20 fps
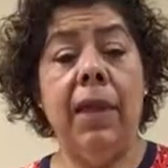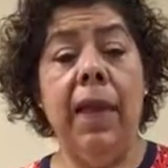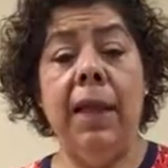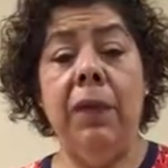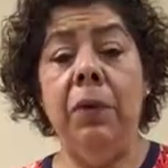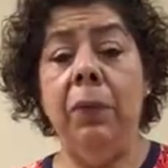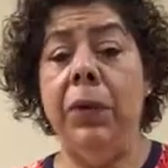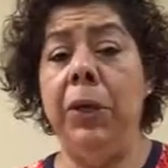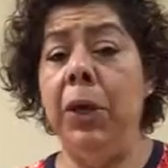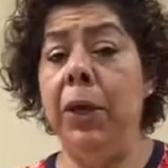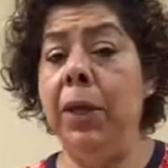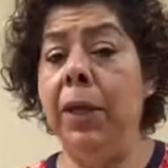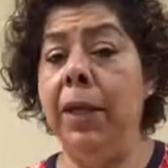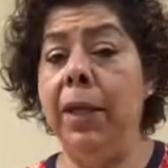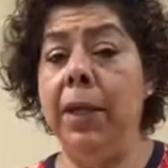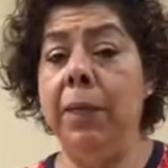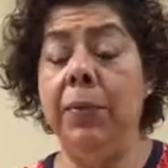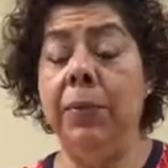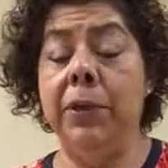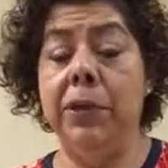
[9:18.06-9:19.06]
and we are going to
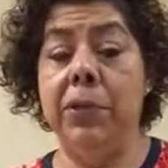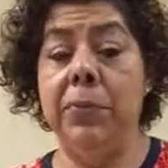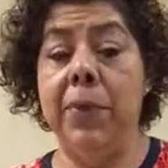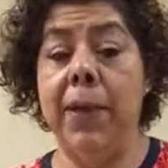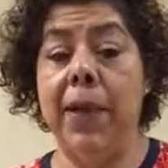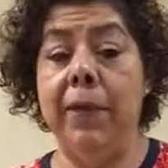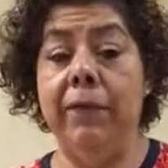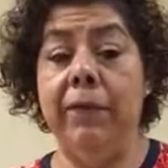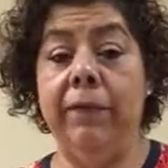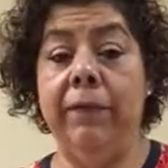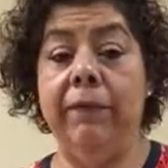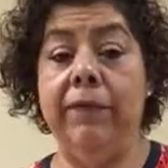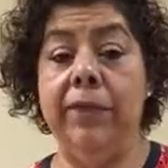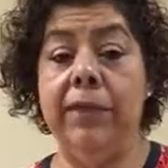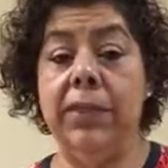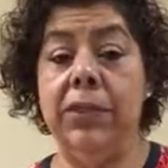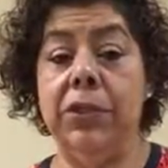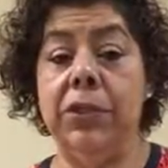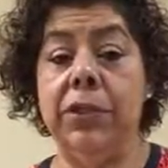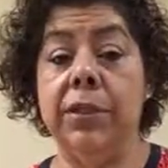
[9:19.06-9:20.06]
get pushback from
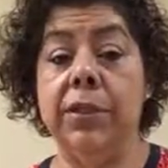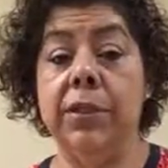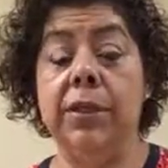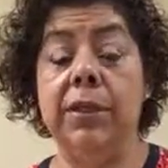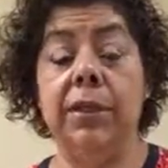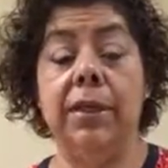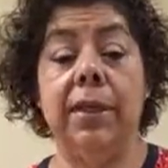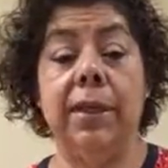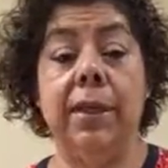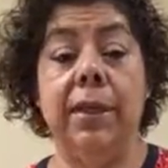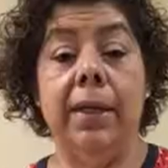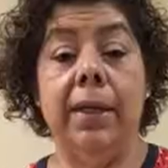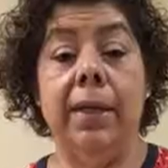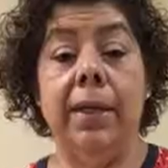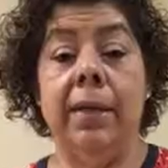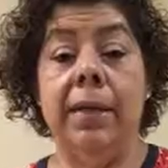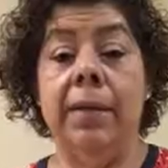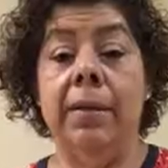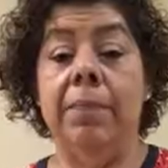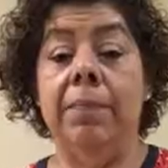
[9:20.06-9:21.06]
physicians
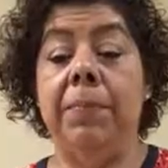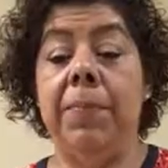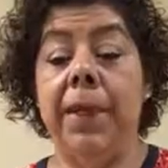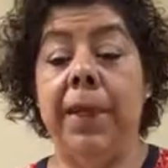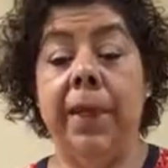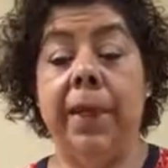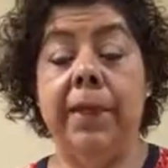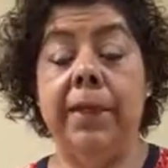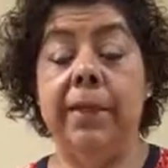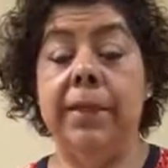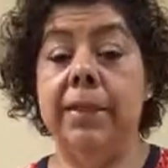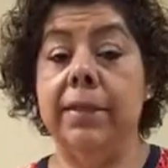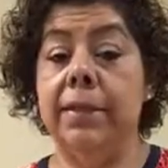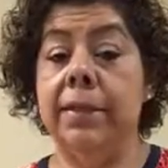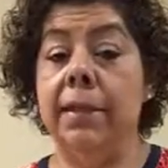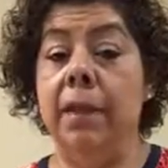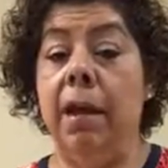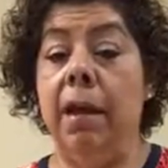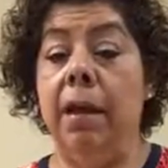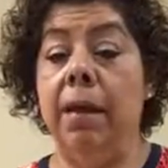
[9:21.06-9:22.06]

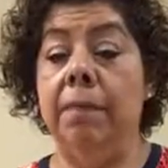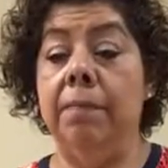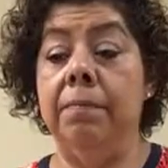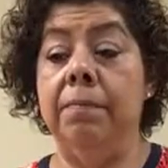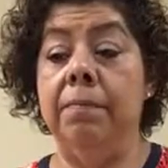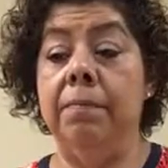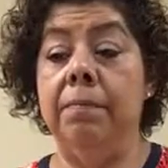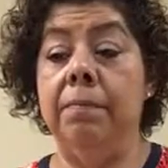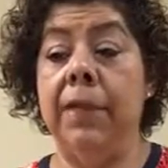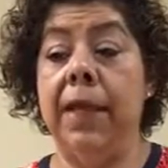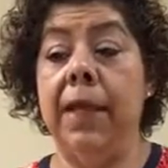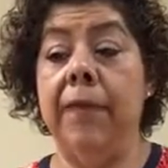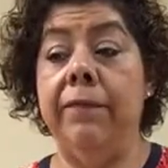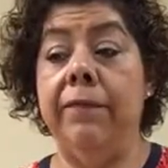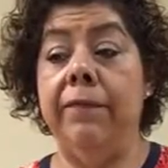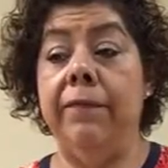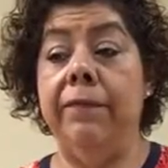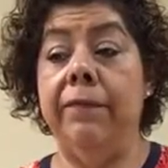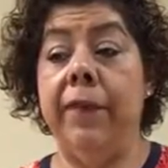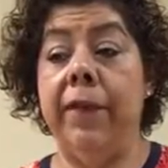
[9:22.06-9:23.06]
because
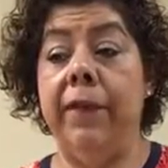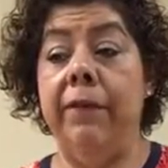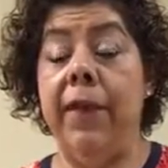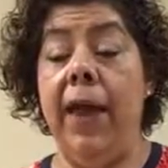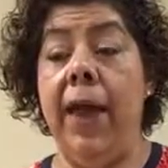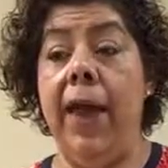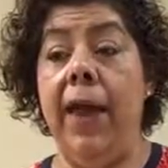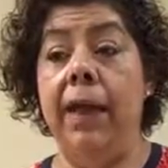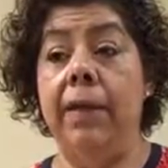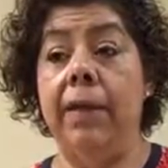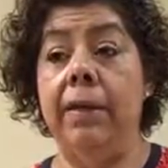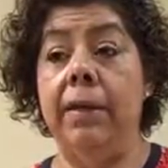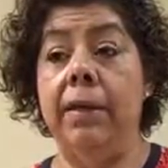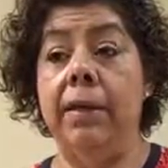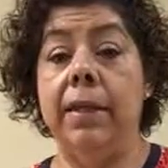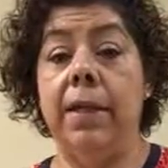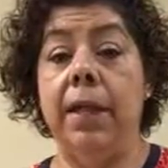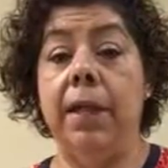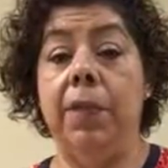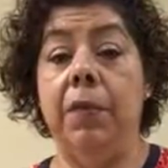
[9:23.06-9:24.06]
they've had
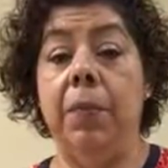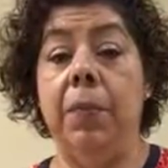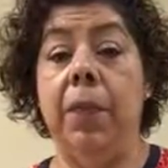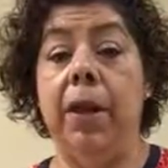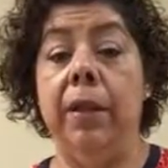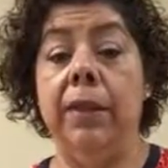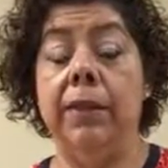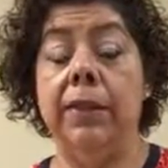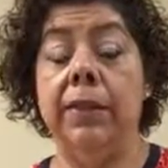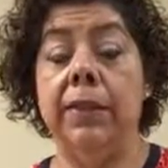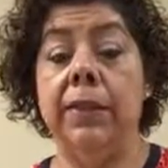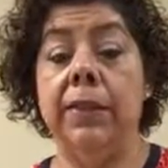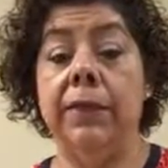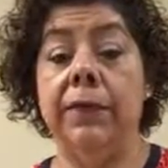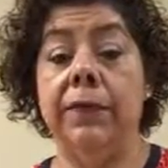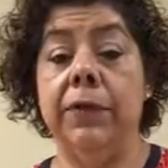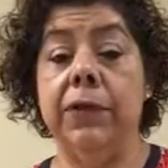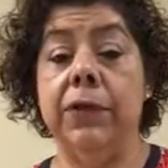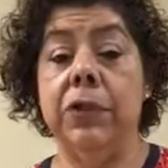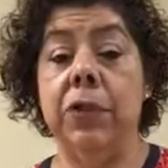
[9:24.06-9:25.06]
the other policies
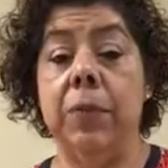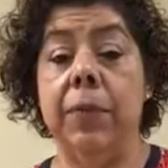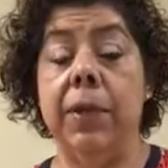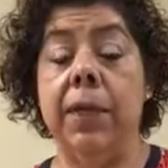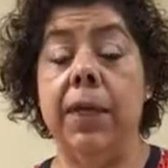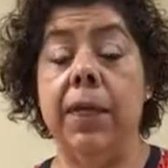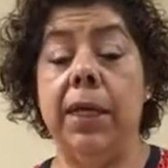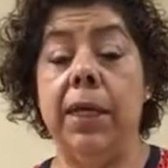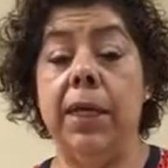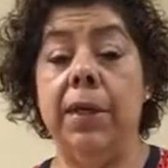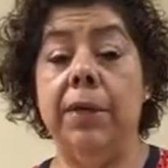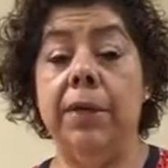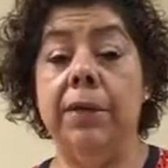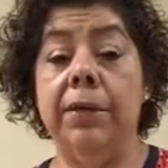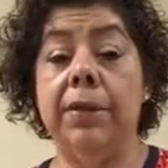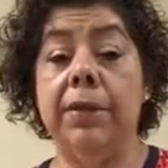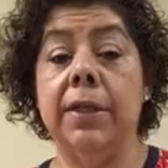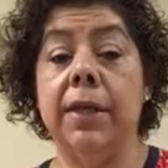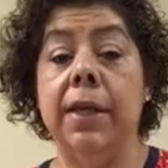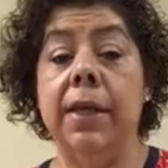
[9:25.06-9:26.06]
for so many
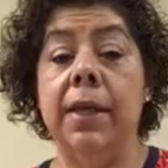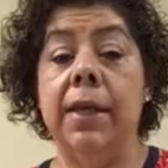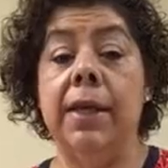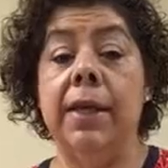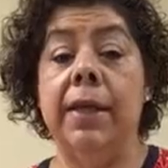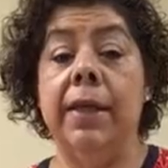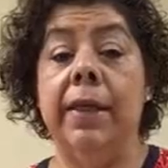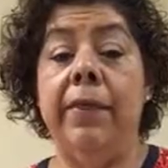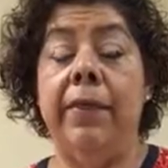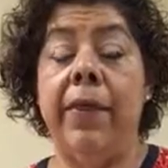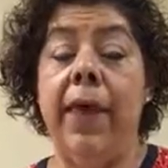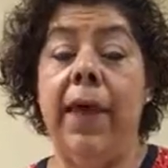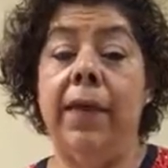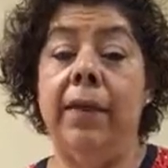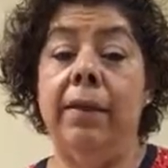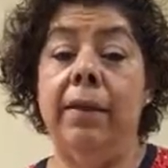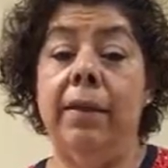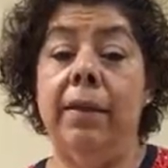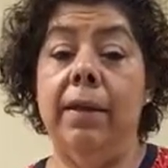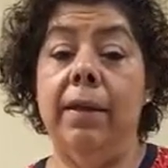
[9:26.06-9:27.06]
years
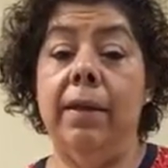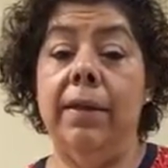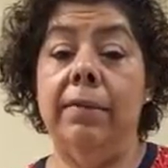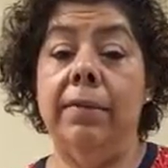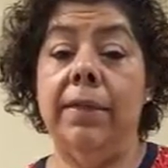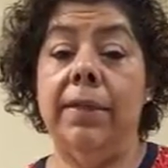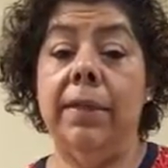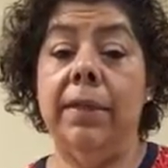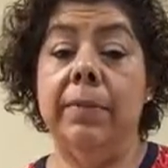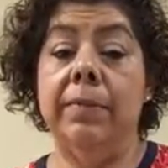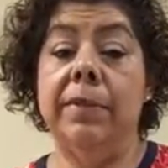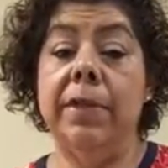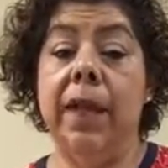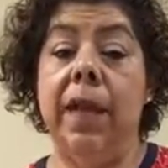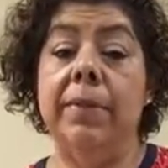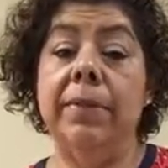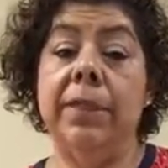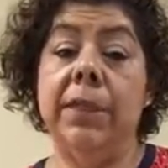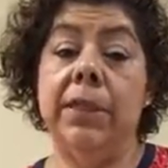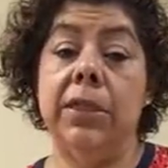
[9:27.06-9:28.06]
that
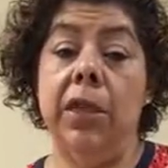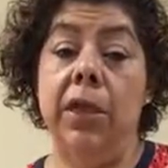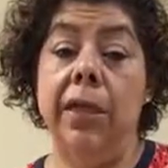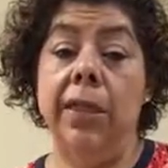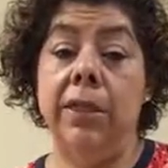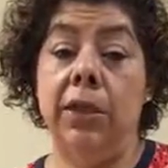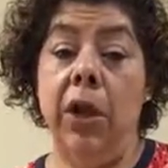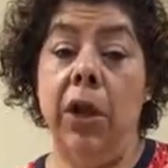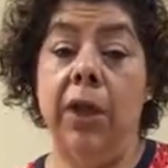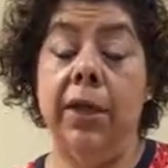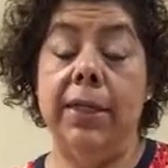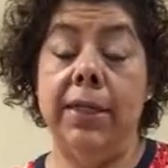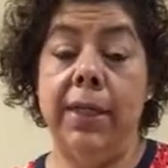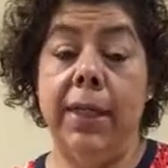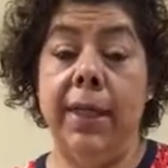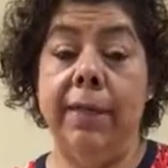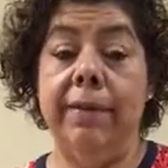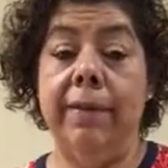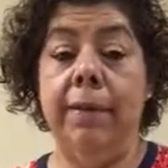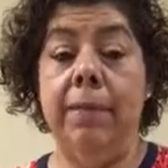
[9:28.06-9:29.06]
sometimes it's hard to
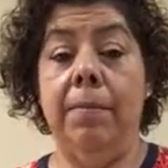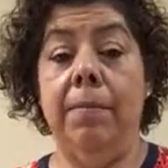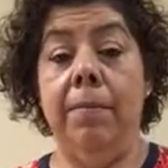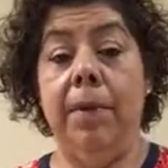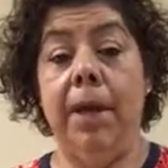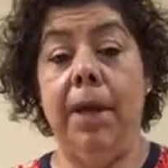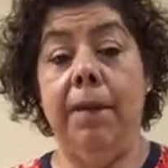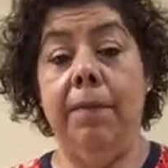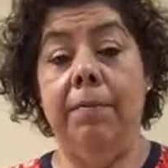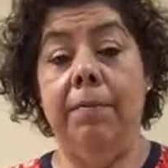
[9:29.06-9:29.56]
get them